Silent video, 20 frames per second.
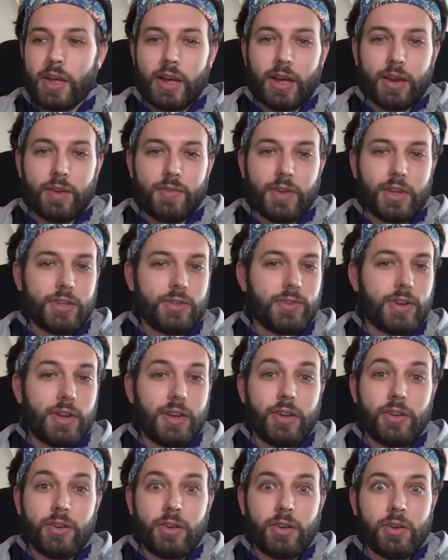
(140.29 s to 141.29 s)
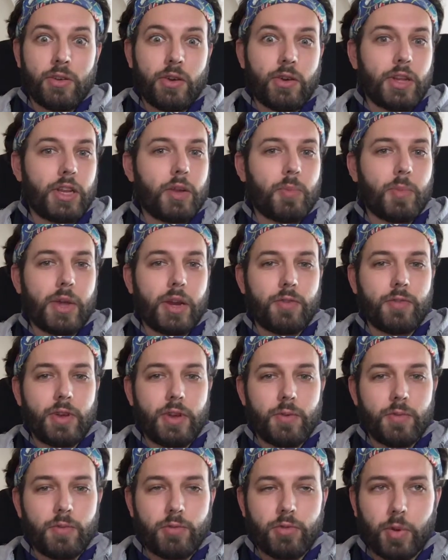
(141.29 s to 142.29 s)
and at the end of the day, you're only going to
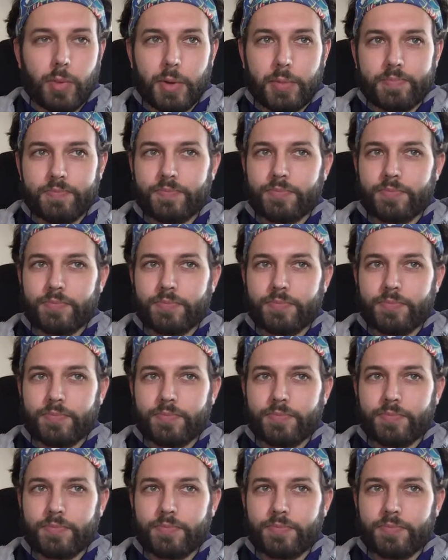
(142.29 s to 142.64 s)
benefit from it.